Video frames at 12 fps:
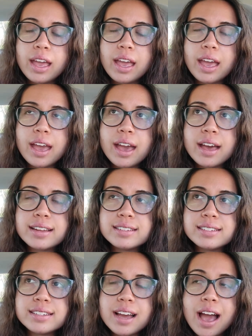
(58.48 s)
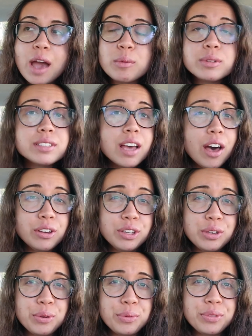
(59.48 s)
and I will tell
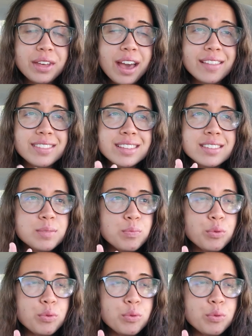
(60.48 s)
you that this